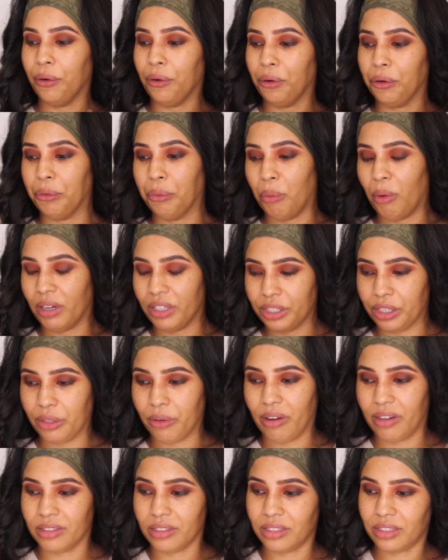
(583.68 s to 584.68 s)
or want to
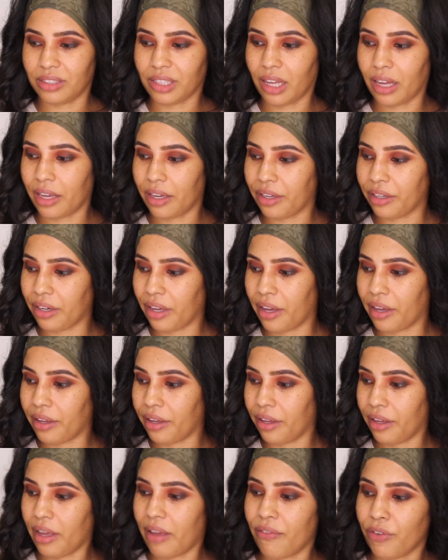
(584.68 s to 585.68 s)
go outside
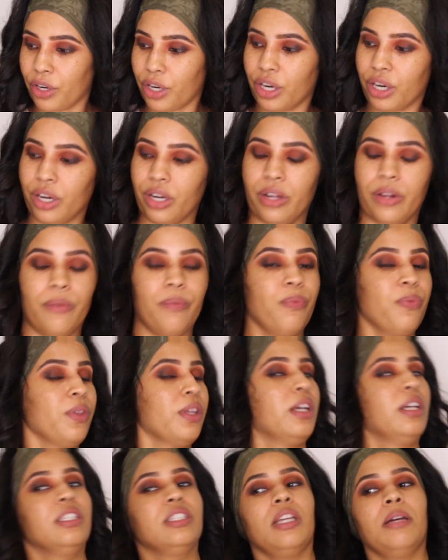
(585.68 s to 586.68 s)
ever.
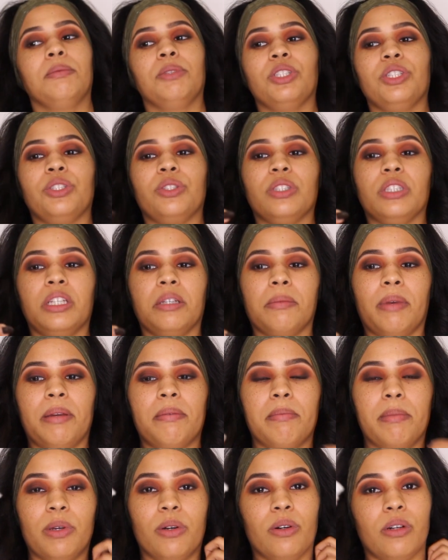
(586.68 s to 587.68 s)
So I'm just using my
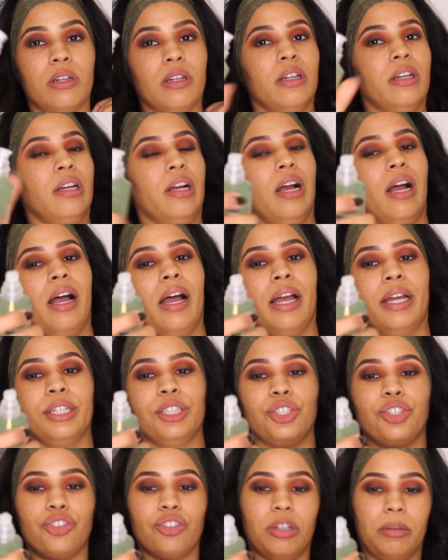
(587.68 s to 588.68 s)
Milk
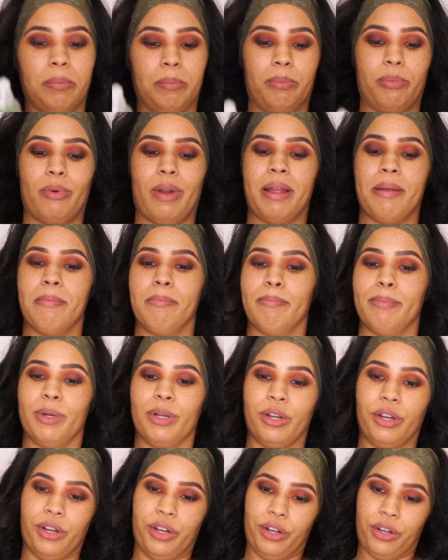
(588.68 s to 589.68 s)
Hydra
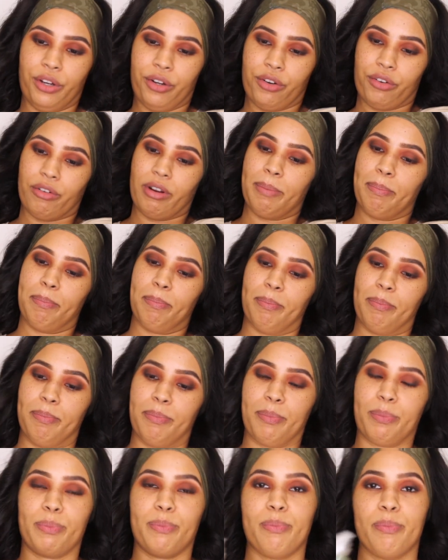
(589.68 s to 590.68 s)
Primer
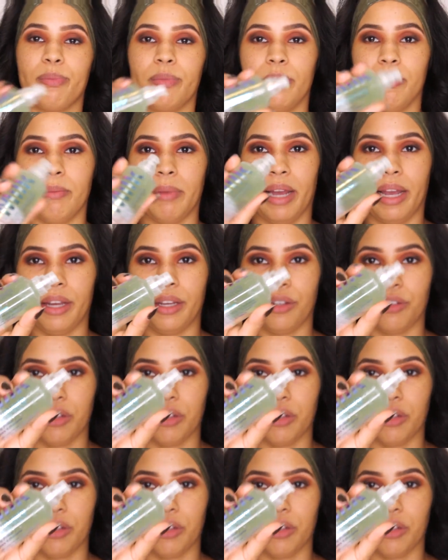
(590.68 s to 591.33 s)
my